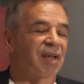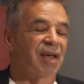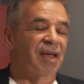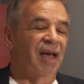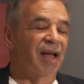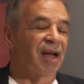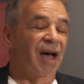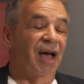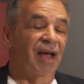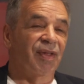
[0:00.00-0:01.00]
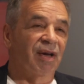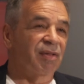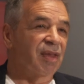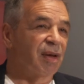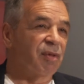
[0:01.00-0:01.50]
again, I, I think I
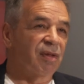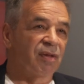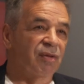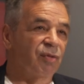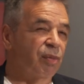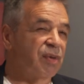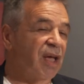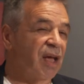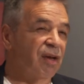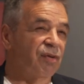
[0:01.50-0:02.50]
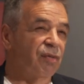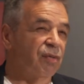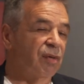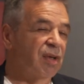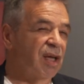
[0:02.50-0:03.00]
was in that position 10,
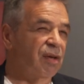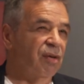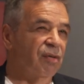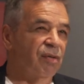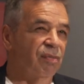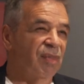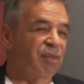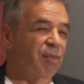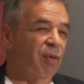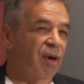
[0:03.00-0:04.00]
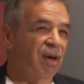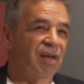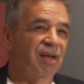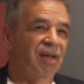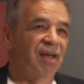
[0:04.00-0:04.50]
10 years, maybe more,
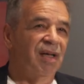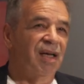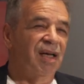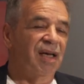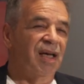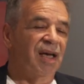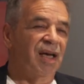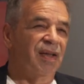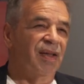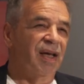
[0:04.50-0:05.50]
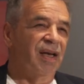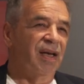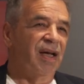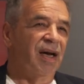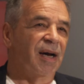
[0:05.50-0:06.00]
and
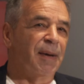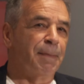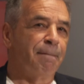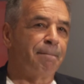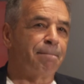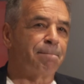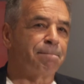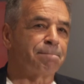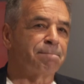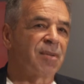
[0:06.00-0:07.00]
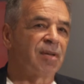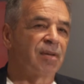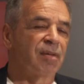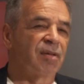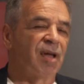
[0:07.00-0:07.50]
then um,
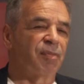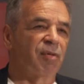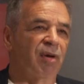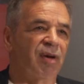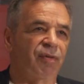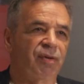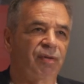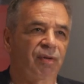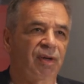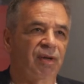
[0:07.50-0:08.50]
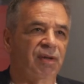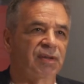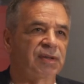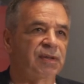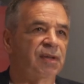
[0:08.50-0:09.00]
stepped away for two
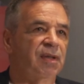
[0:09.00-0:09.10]
years,